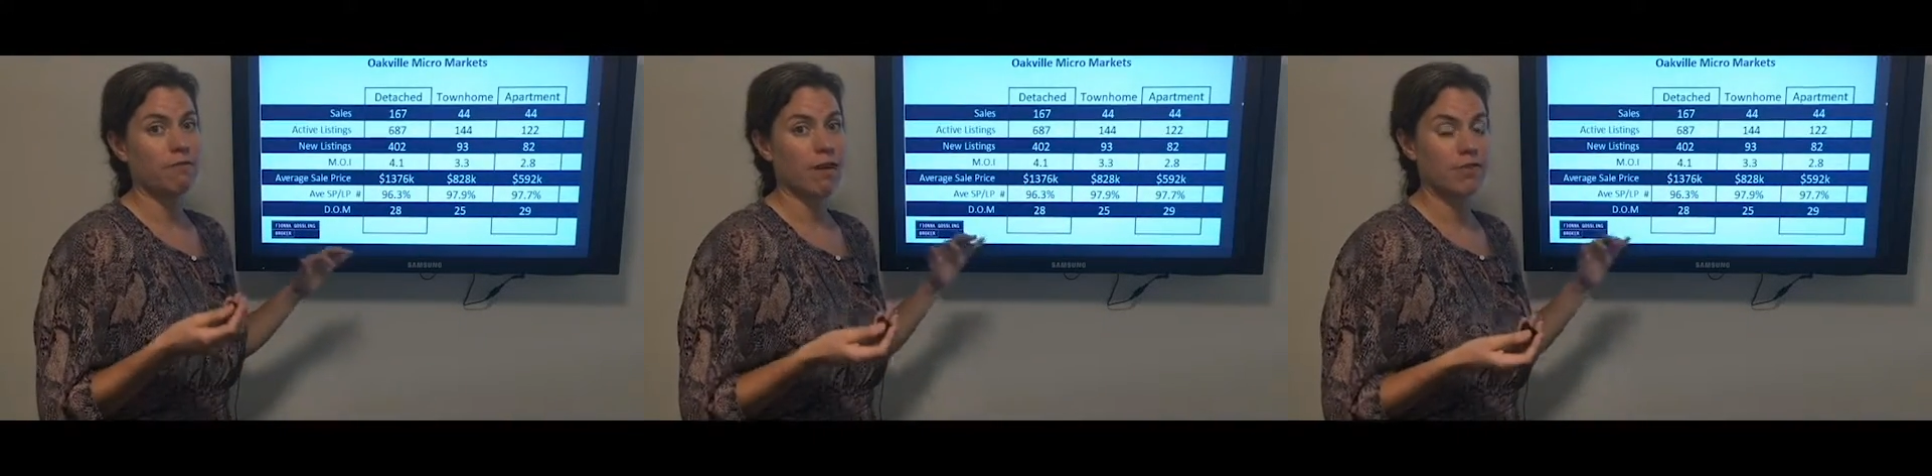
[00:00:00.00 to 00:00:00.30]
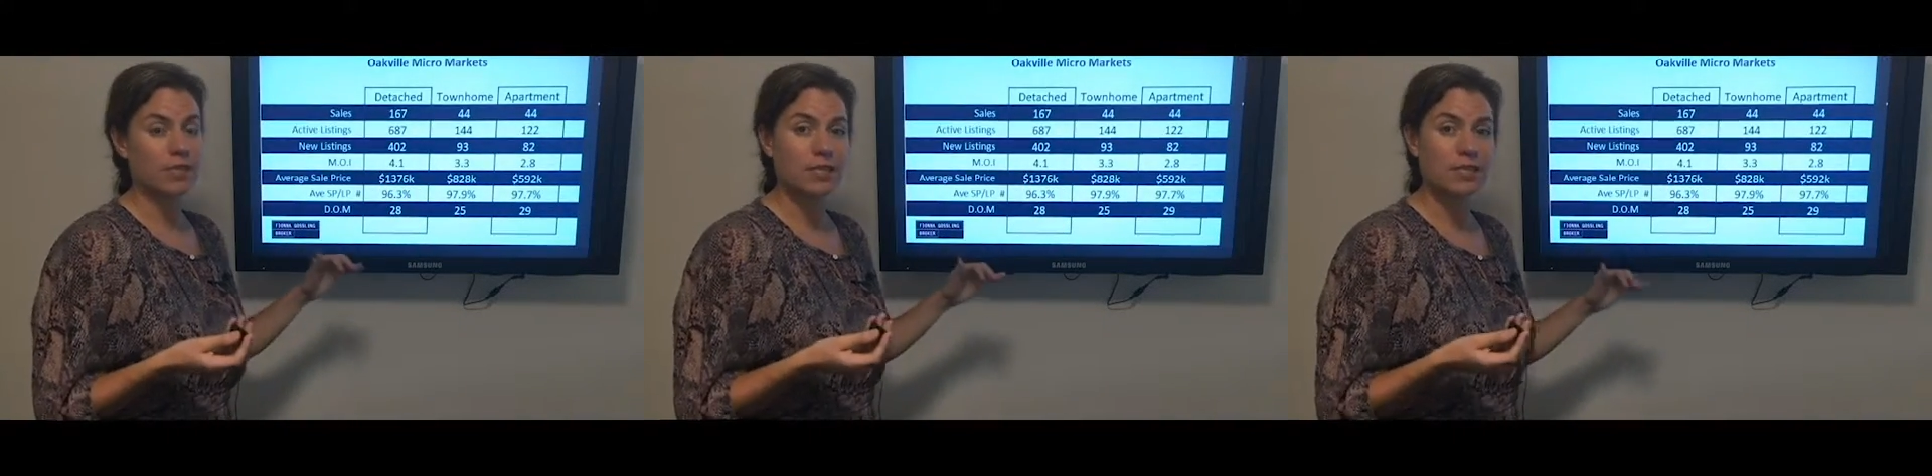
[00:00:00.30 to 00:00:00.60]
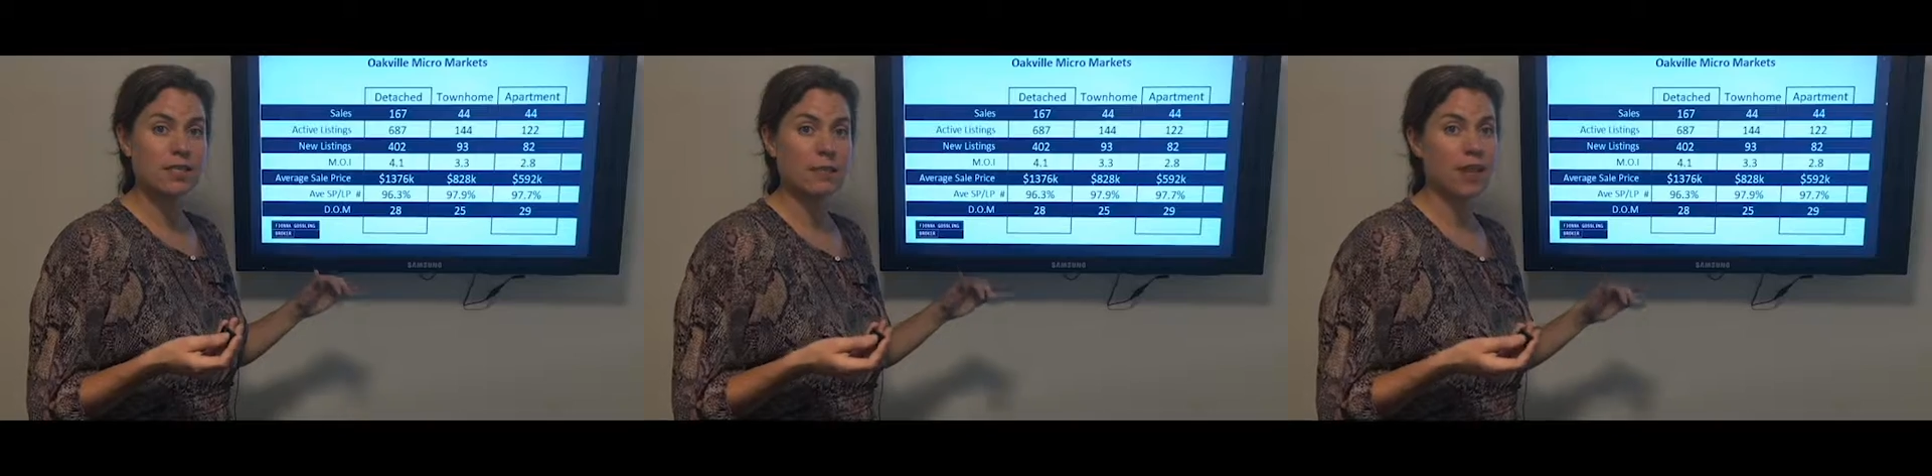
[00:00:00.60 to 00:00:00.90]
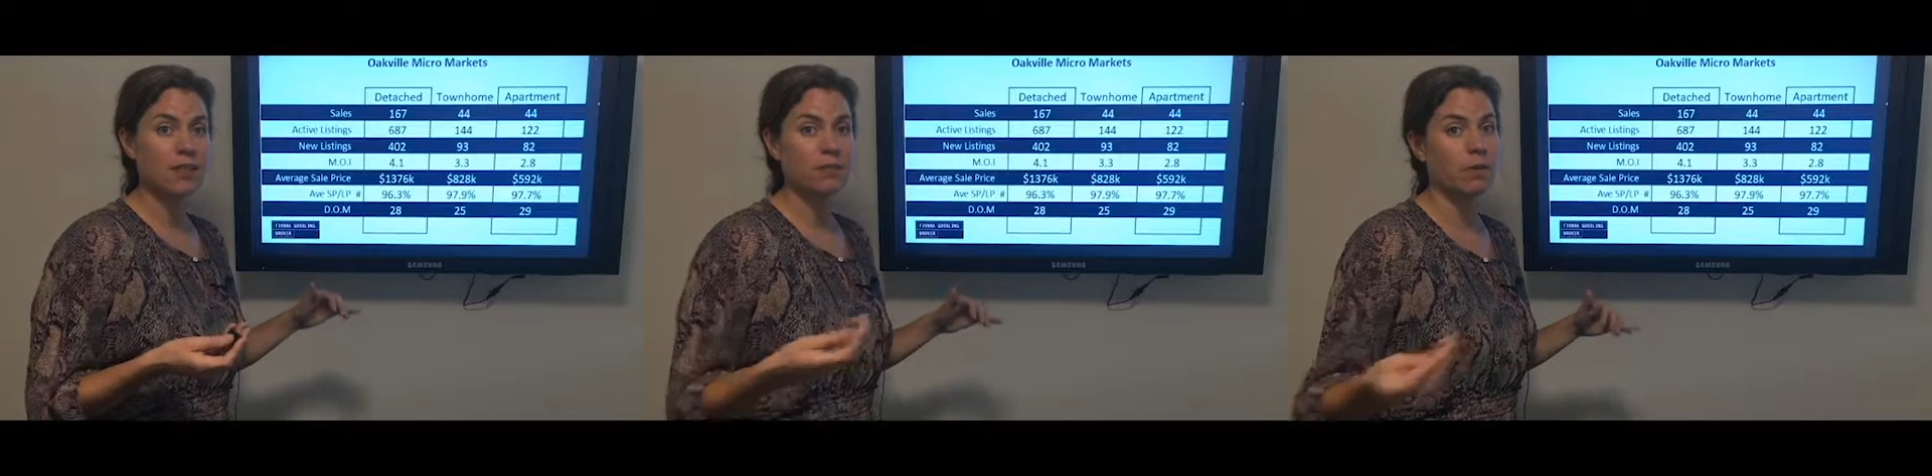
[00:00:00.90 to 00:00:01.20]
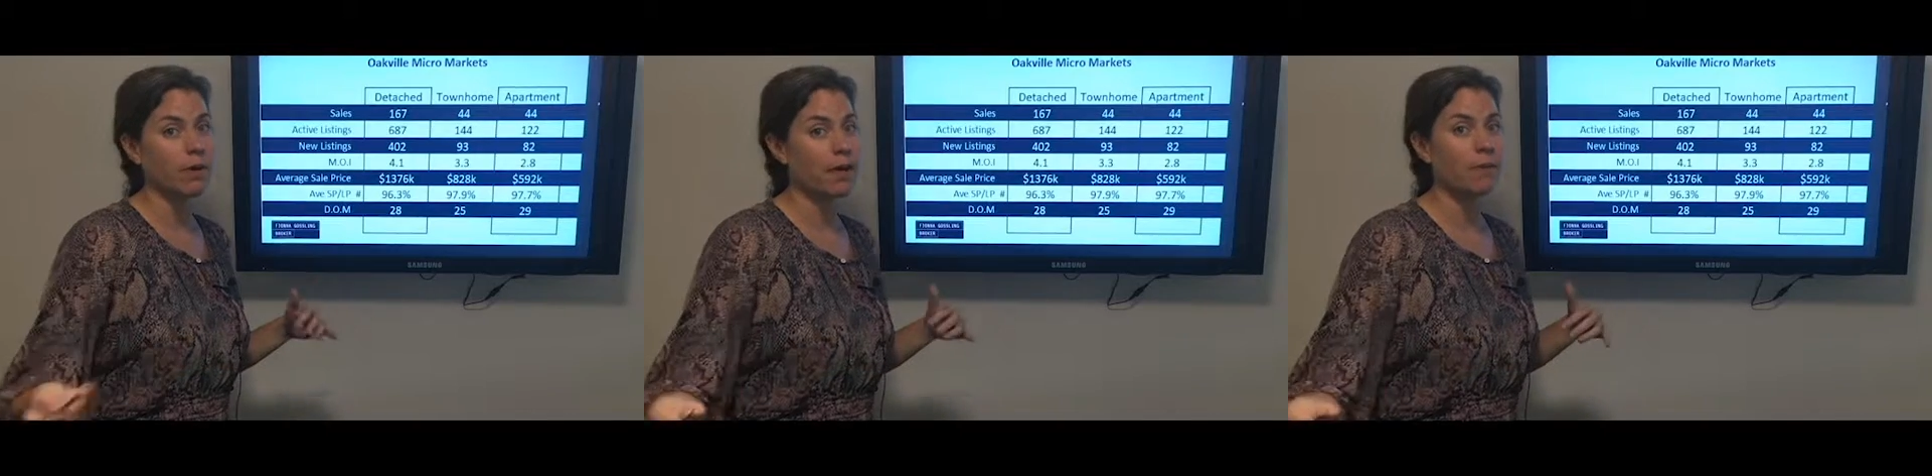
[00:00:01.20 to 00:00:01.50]
5 and 6 is a balanced
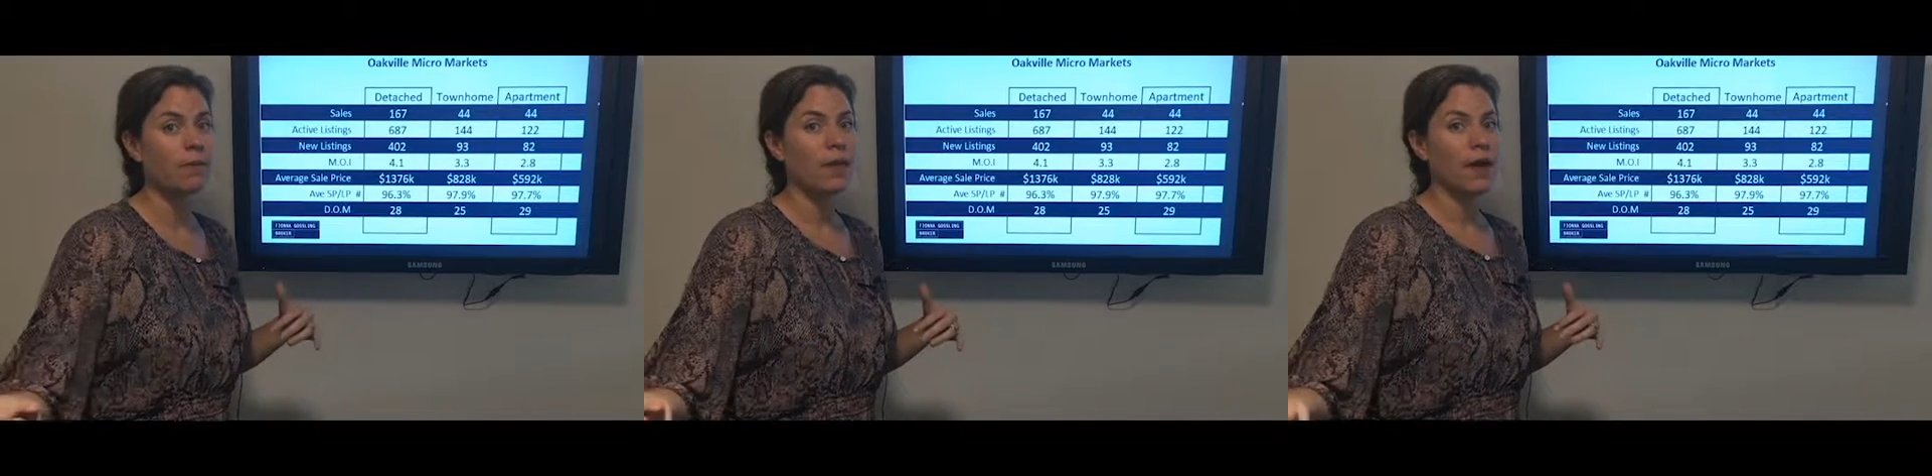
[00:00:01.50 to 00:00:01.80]
market,